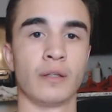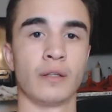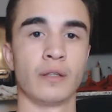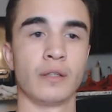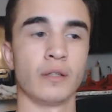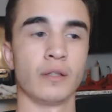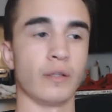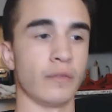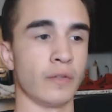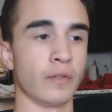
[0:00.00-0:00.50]

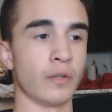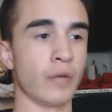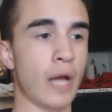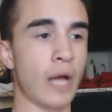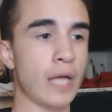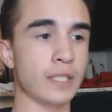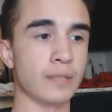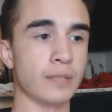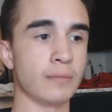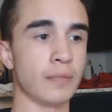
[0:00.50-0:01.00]
If you
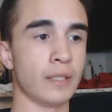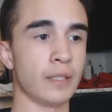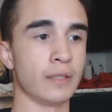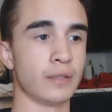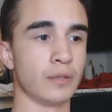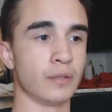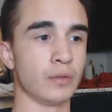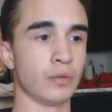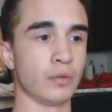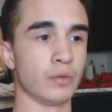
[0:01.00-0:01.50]
asked me
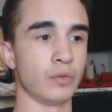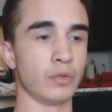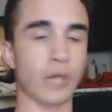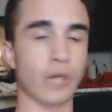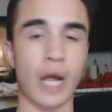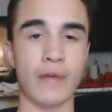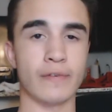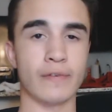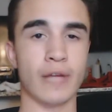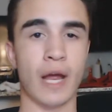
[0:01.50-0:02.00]
to
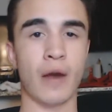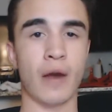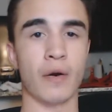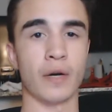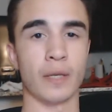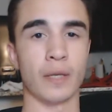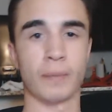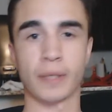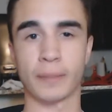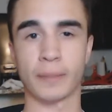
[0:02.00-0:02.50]
drive an hour to
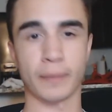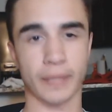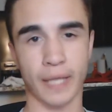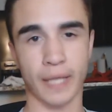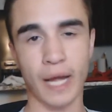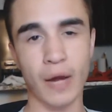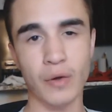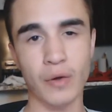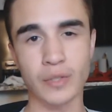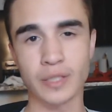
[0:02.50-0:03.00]
pick up a
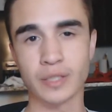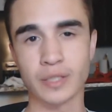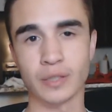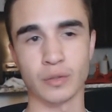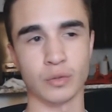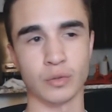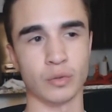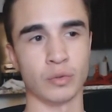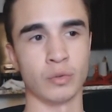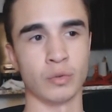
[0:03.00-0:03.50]
couch
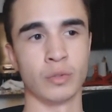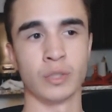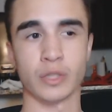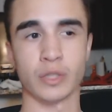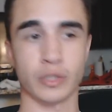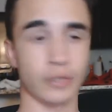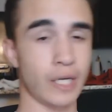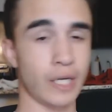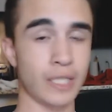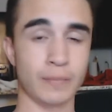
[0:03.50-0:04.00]
to
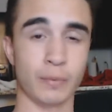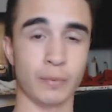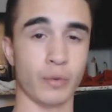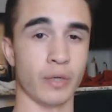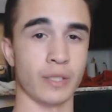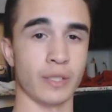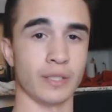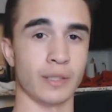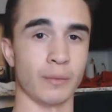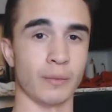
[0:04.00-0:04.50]
transport it
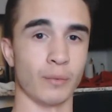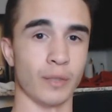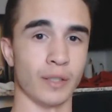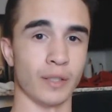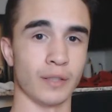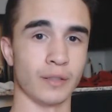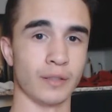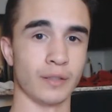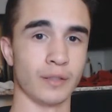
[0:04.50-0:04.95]
somewhere,